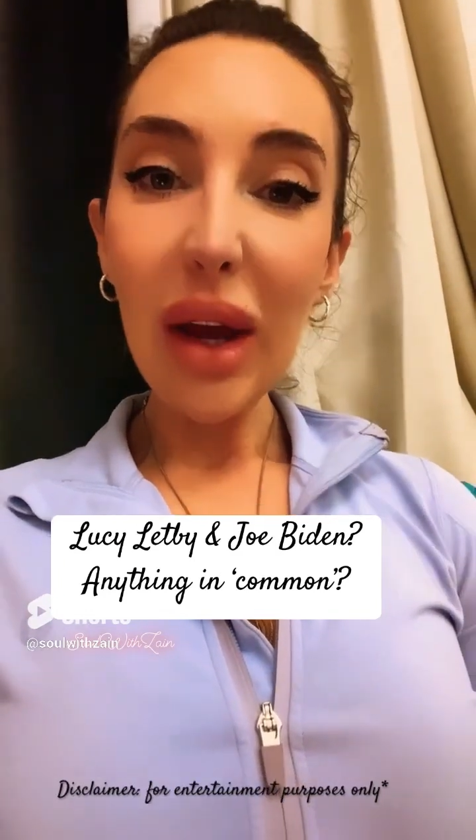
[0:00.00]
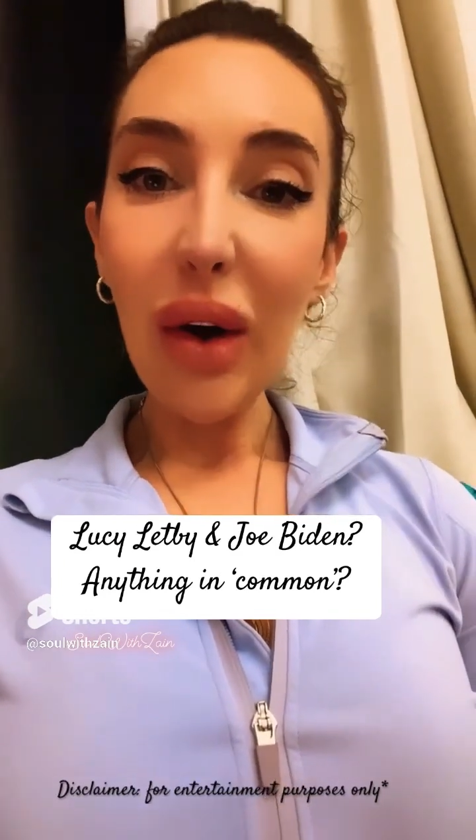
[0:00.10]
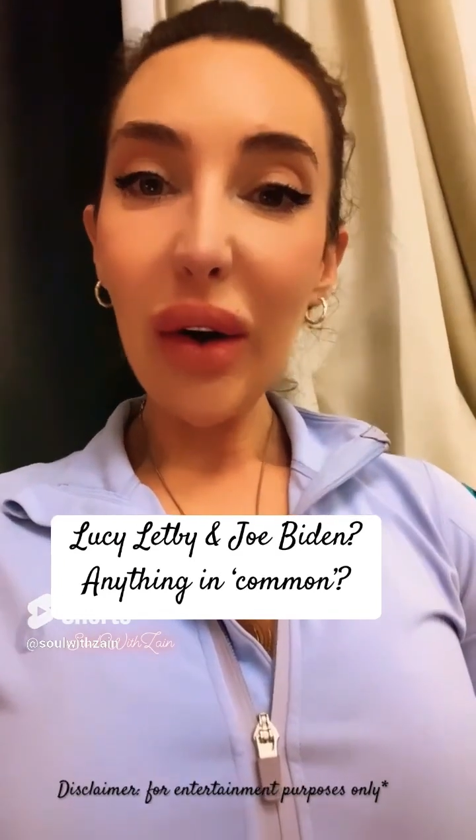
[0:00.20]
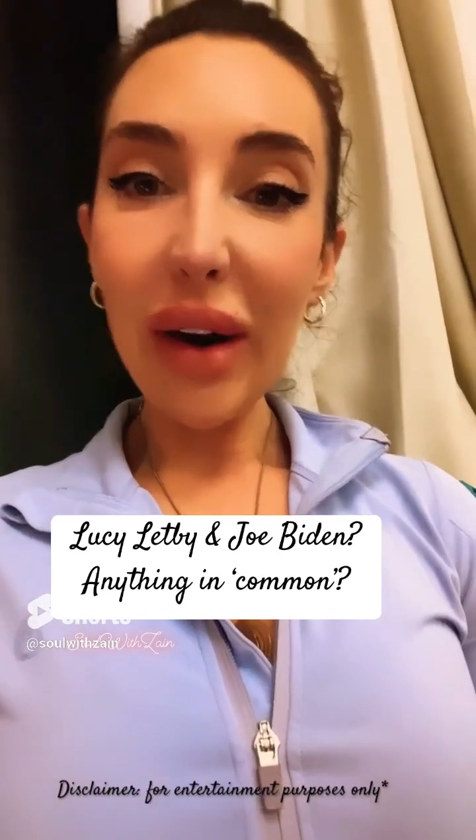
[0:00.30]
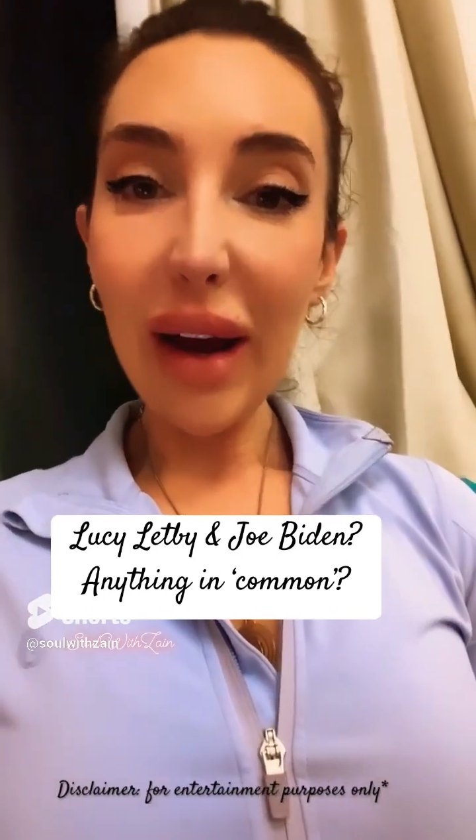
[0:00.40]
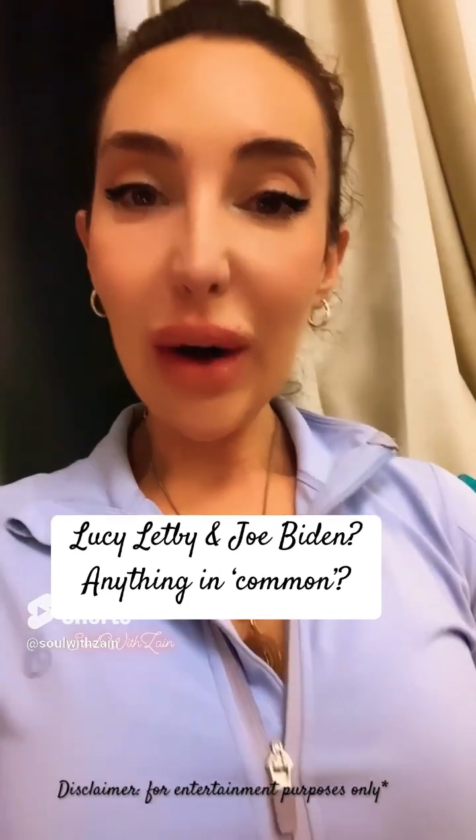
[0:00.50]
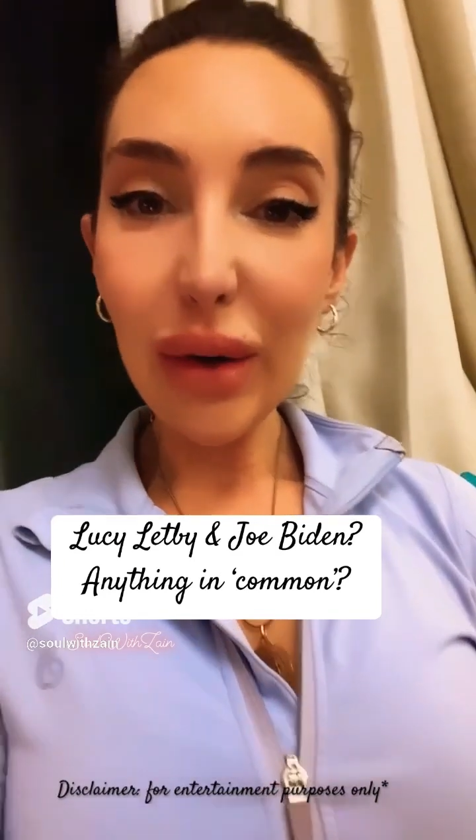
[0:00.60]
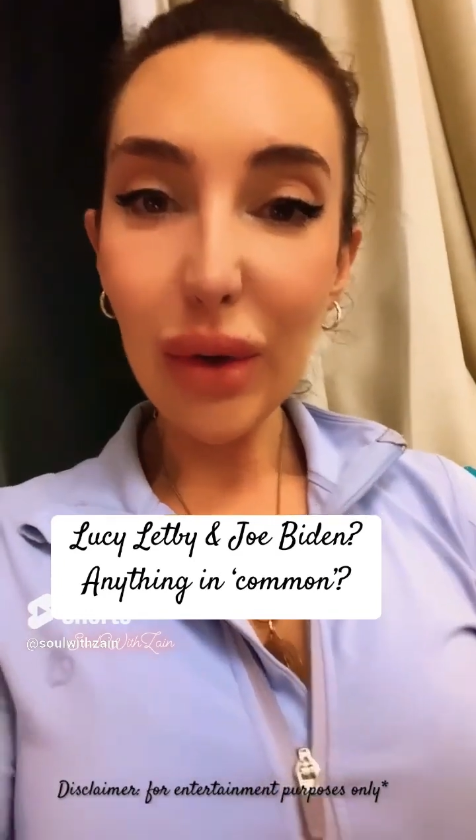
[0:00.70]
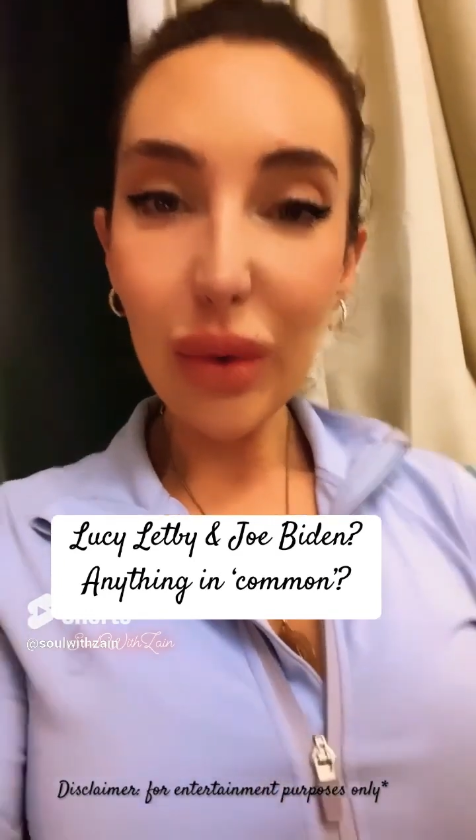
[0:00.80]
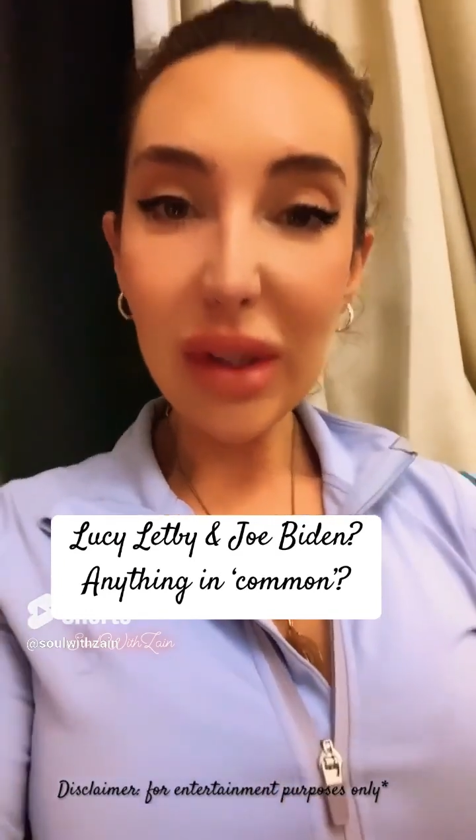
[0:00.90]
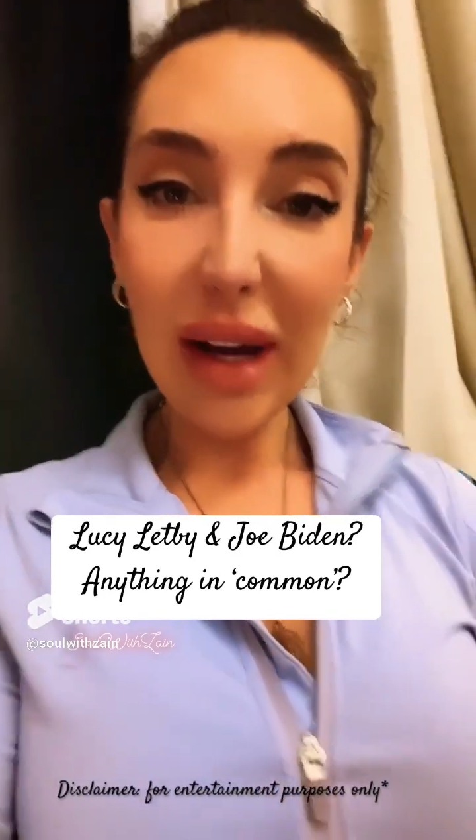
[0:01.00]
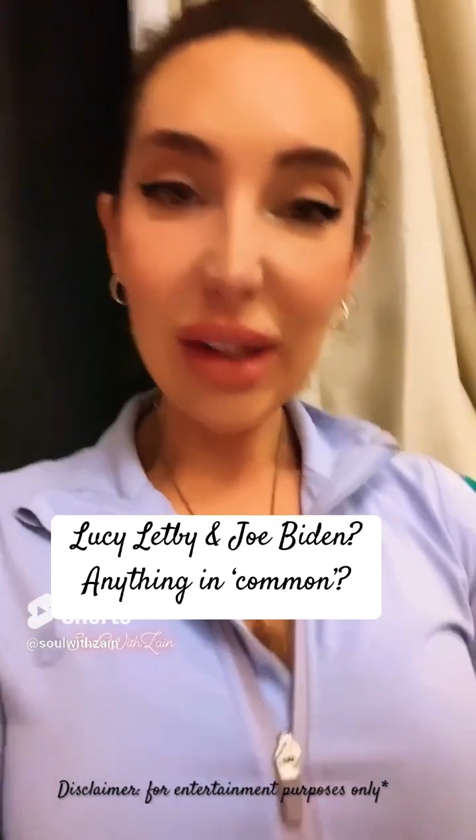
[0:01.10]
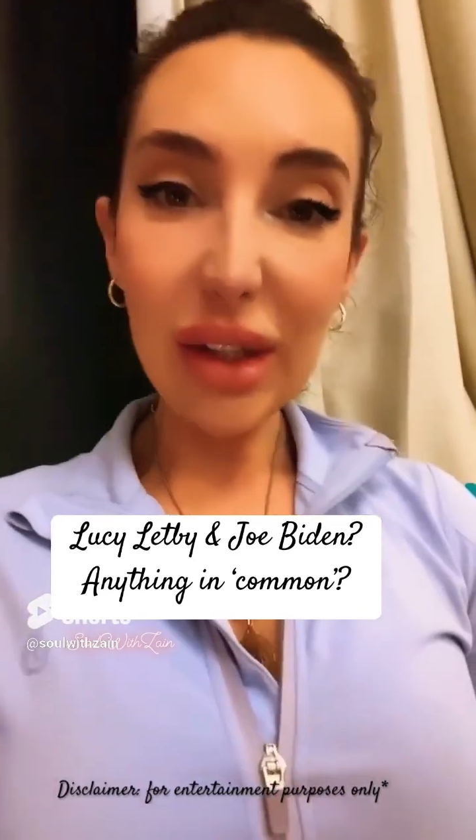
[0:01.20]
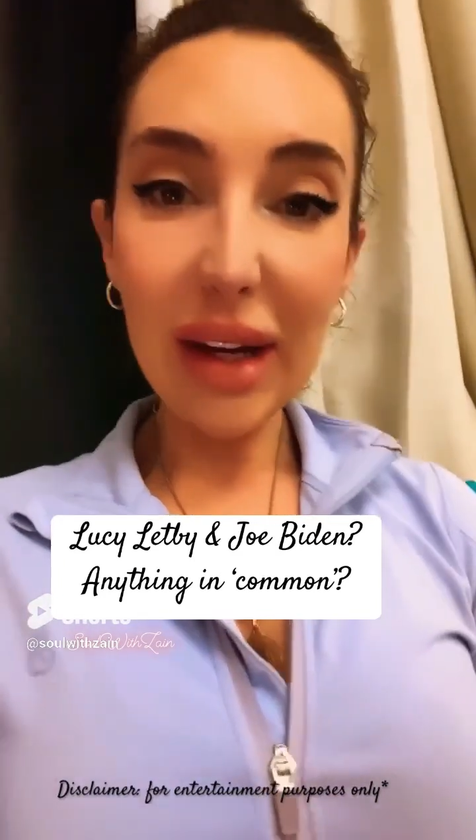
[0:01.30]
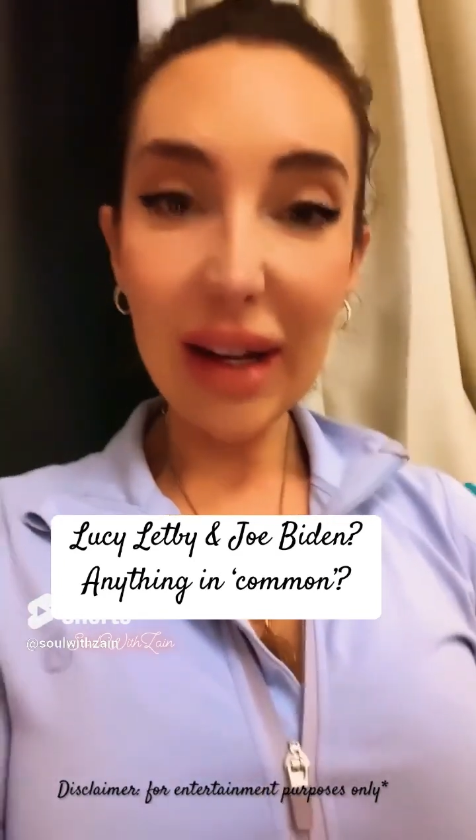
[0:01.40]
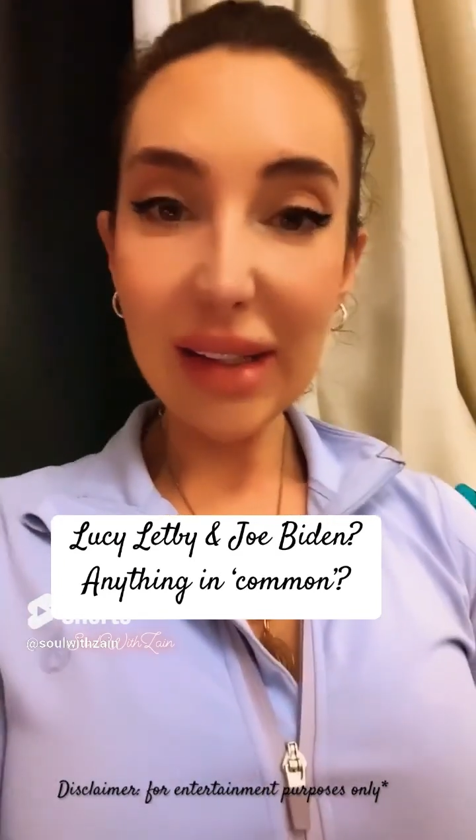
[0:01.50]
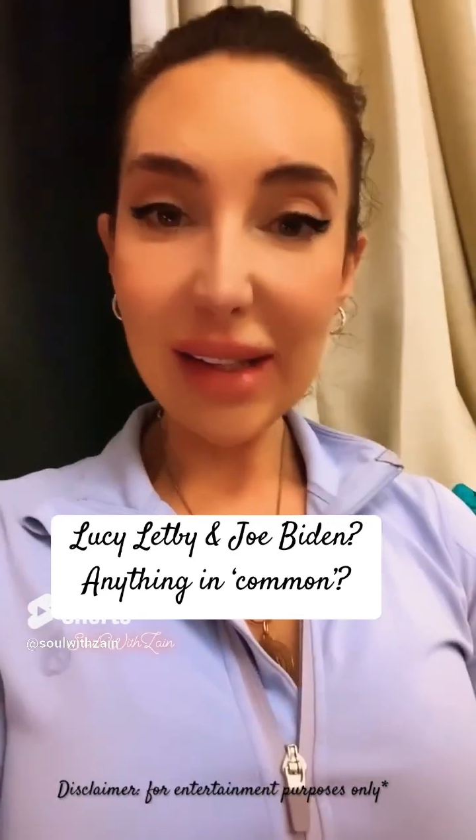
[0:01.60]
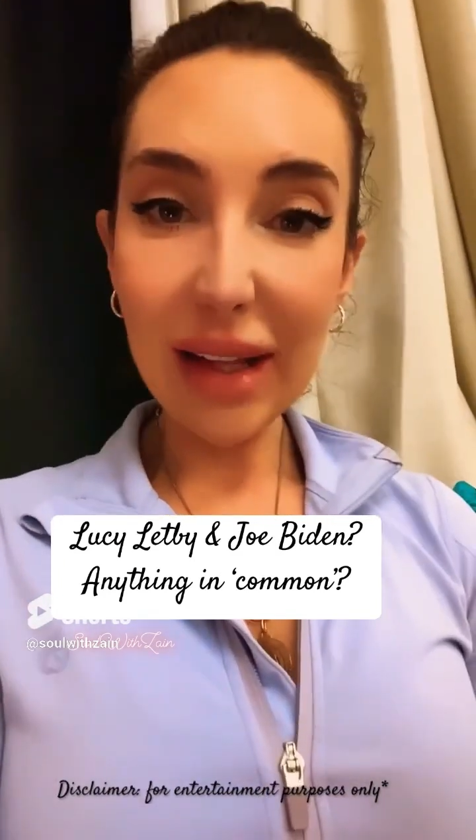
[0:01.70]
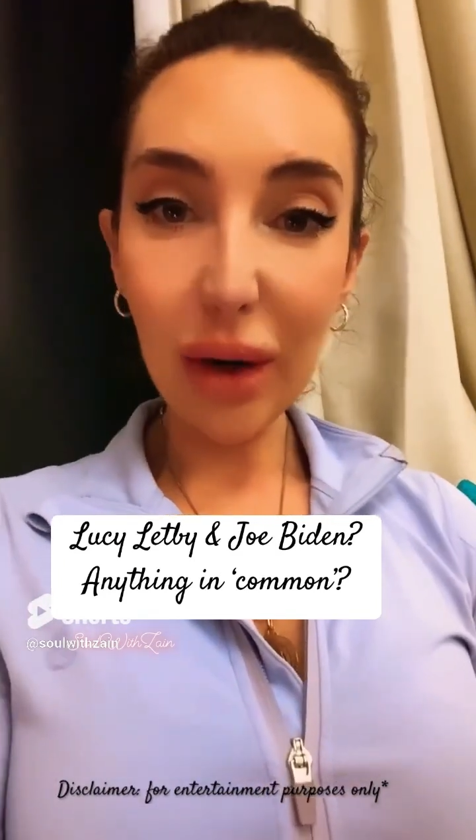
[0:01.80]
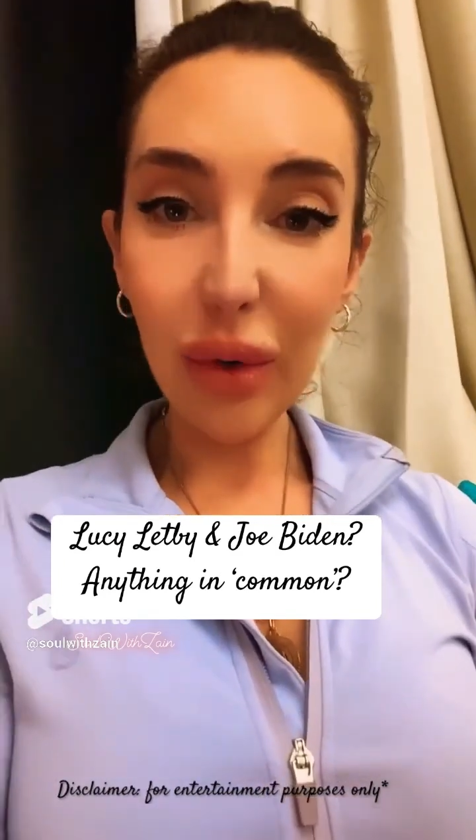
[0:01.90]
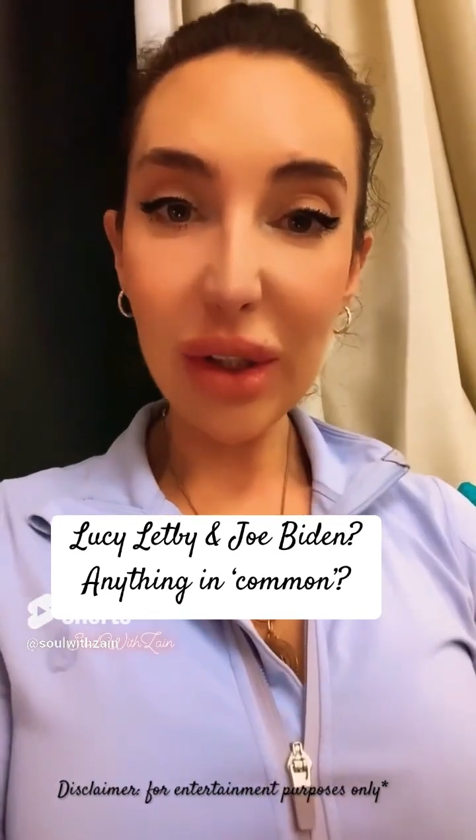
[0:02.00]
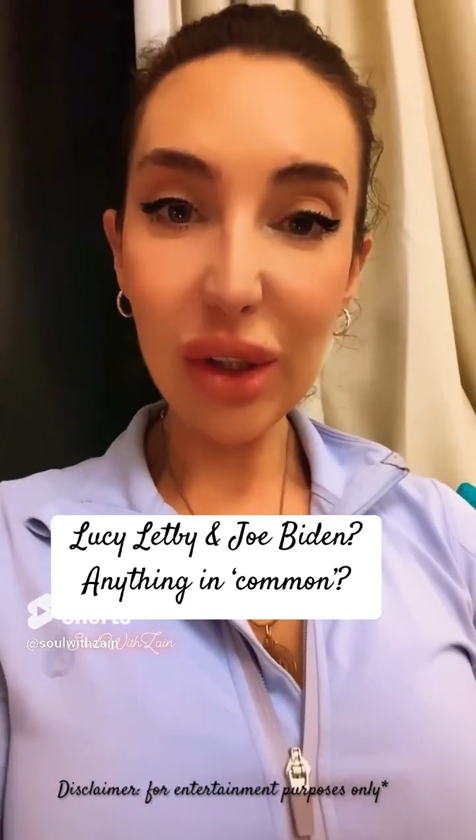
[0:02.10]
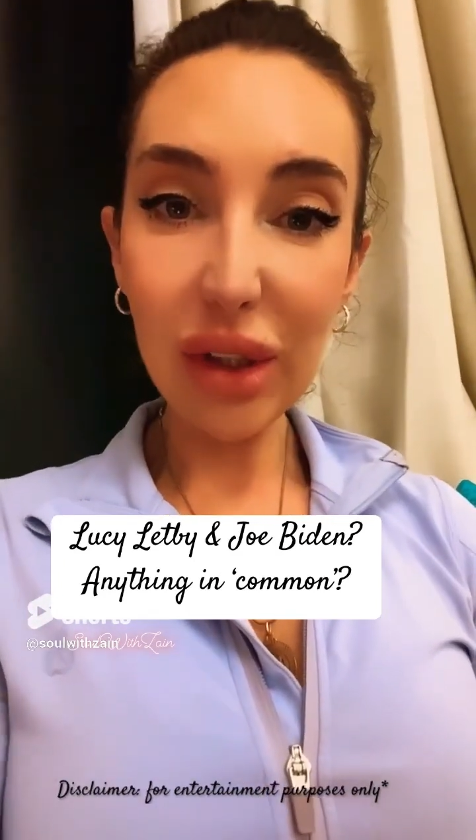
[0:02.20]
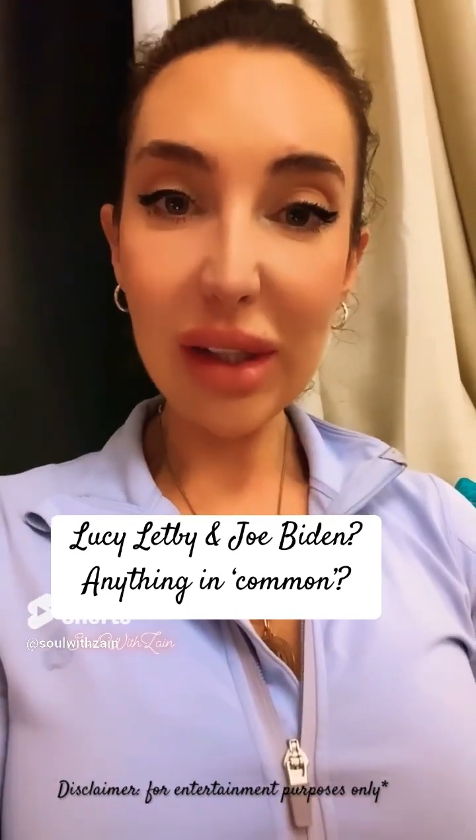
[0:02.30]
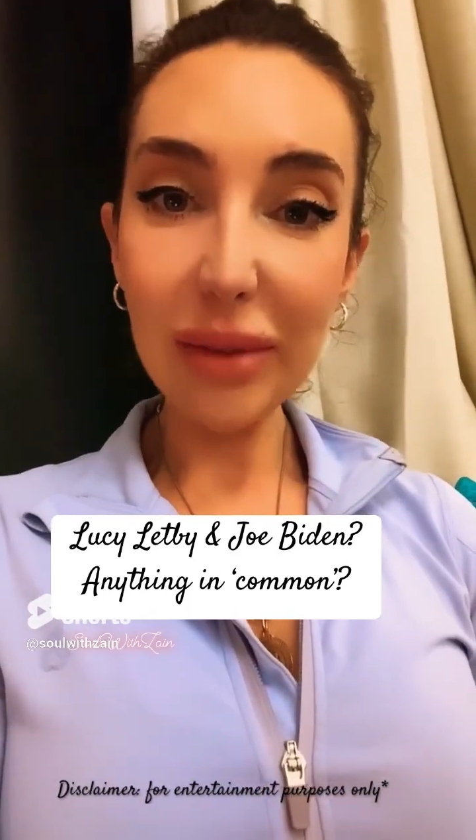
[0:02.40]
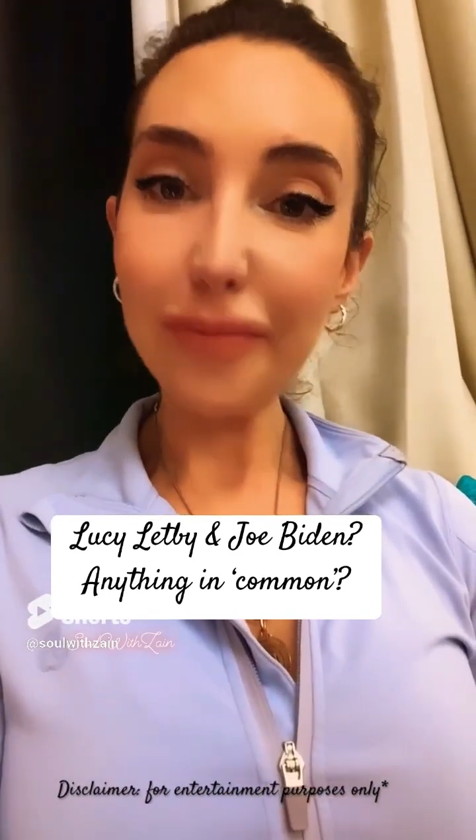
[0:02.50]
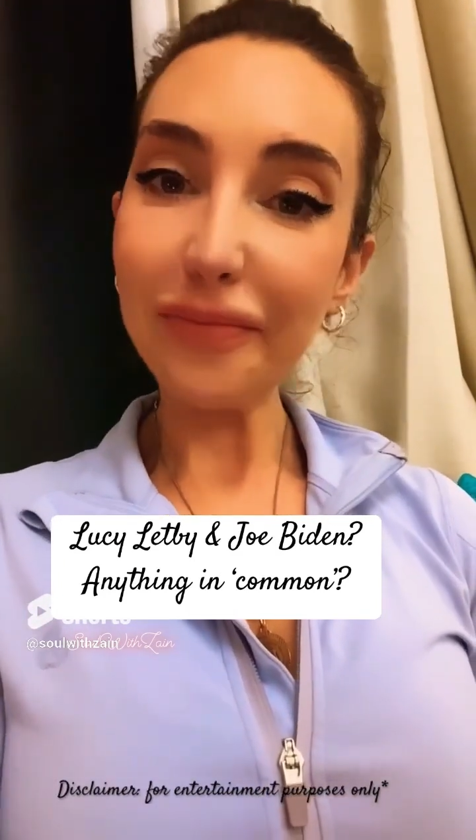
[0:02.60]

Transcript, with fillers: on how you would actually answer that question